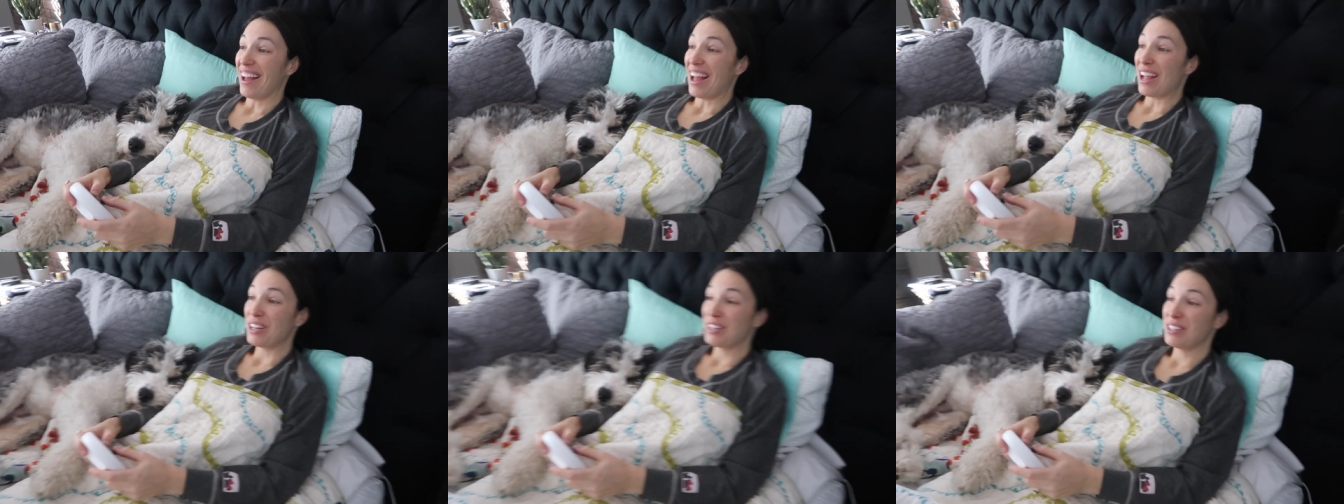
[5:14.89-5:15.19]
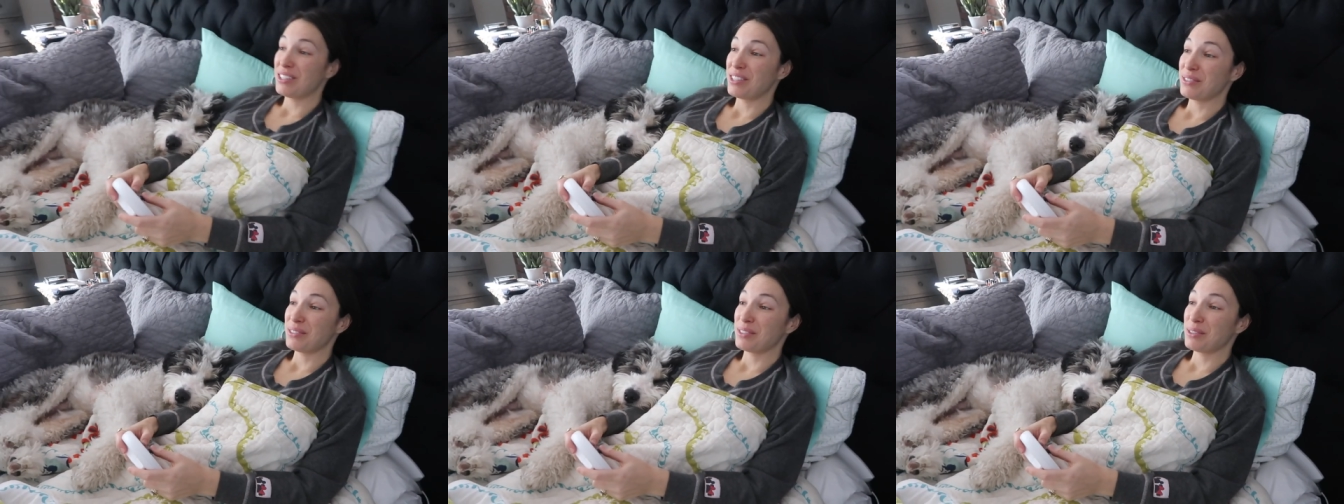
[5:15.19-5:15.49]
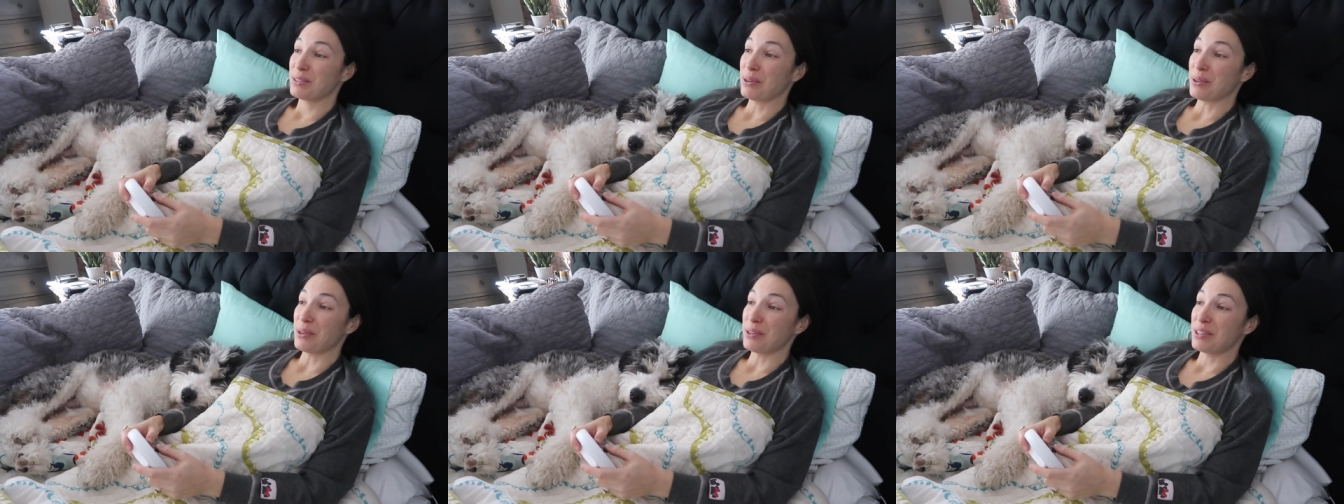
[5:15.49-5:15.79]
I was
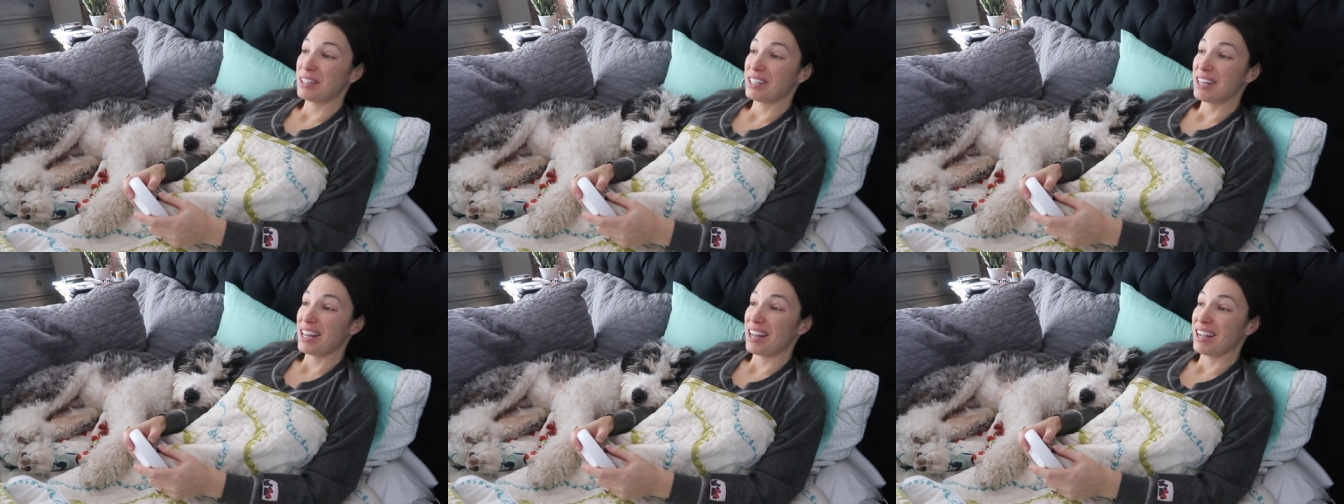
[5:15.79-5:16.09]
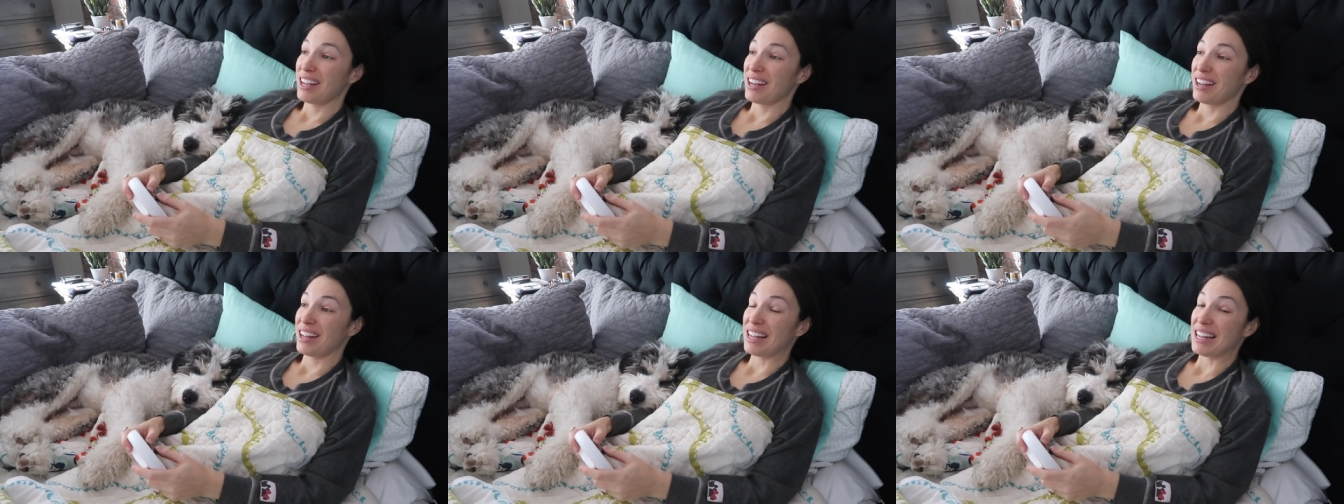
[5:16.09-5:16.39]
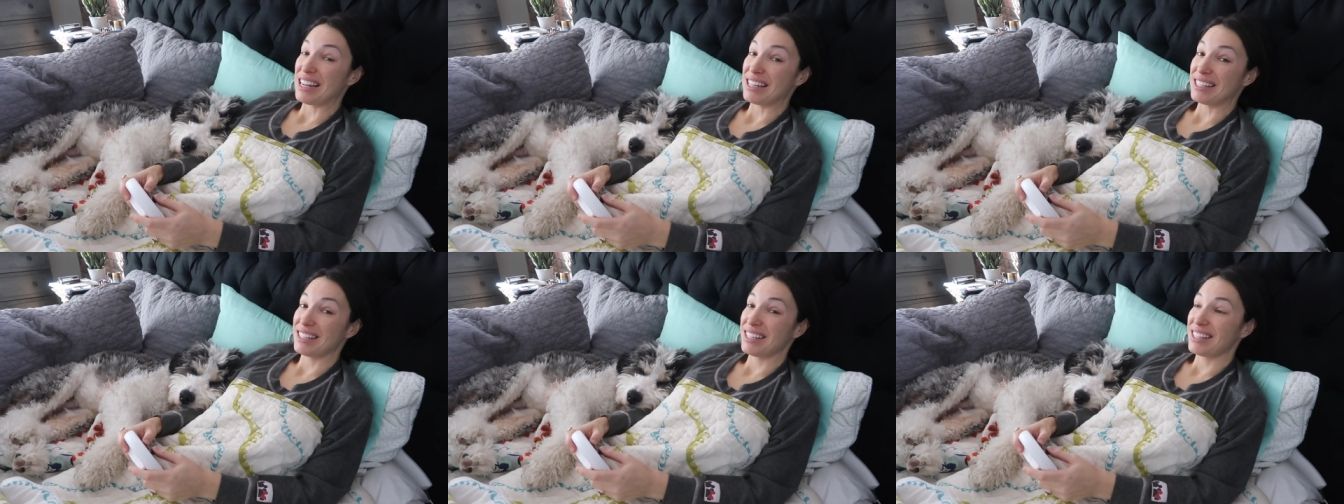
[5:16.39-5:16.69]
told to take it
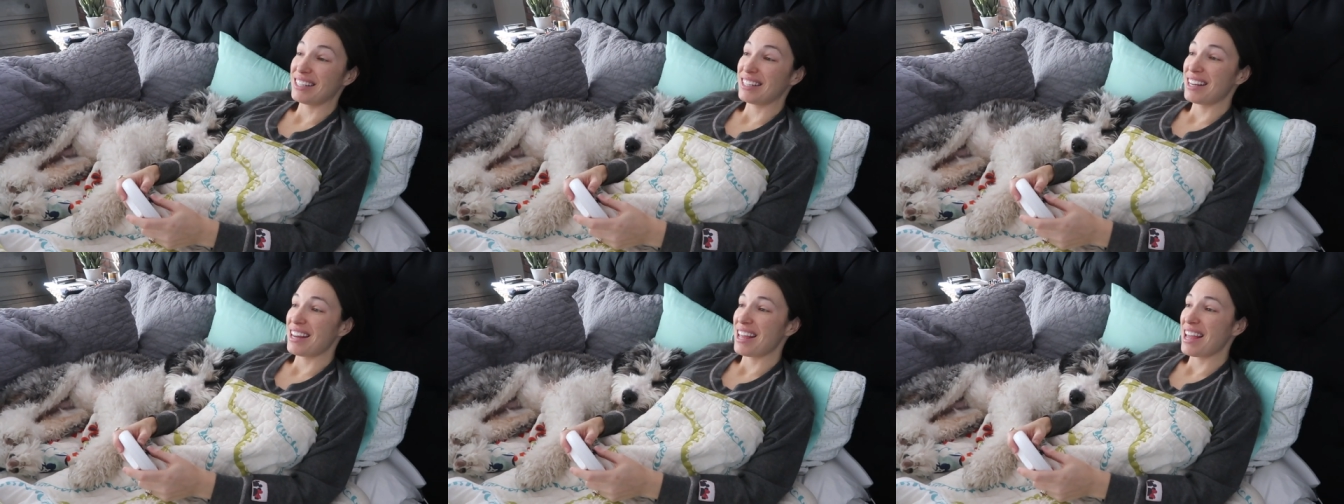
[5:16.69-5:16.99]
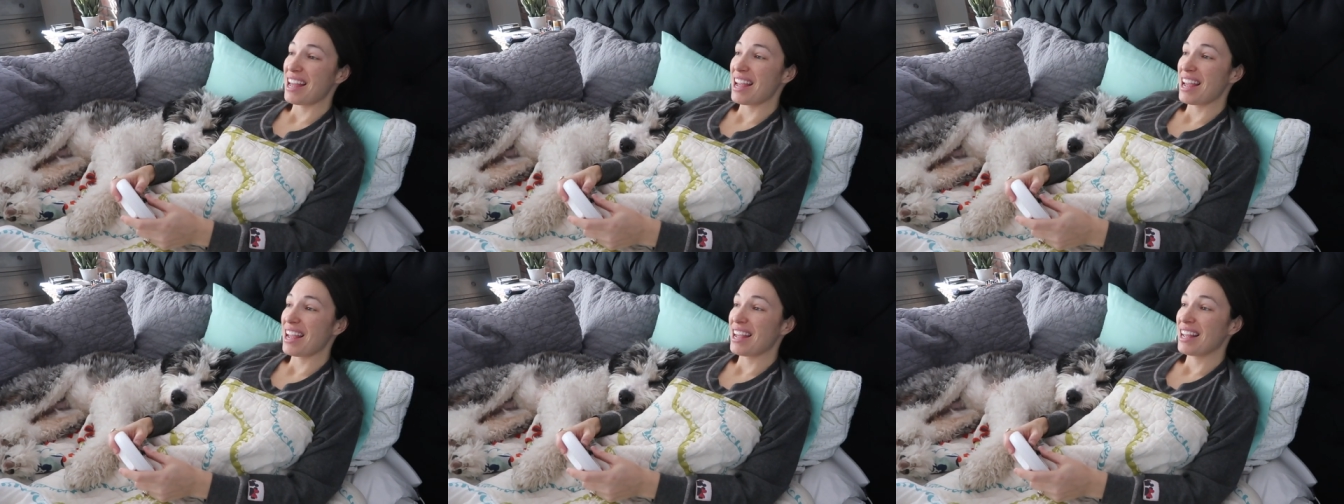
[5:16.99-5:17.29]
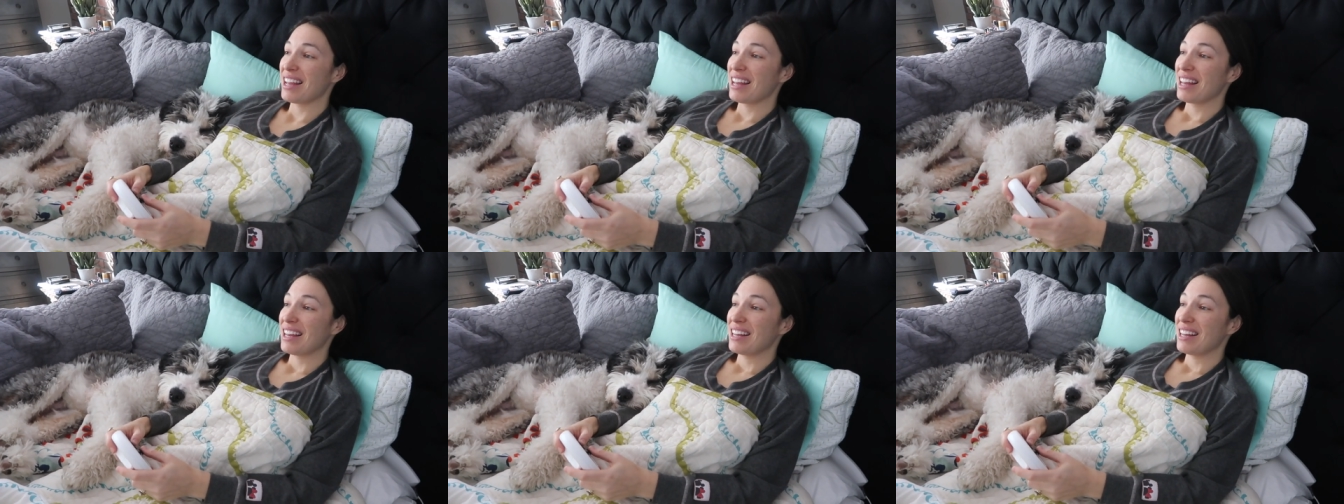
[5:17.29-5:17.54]
easy today,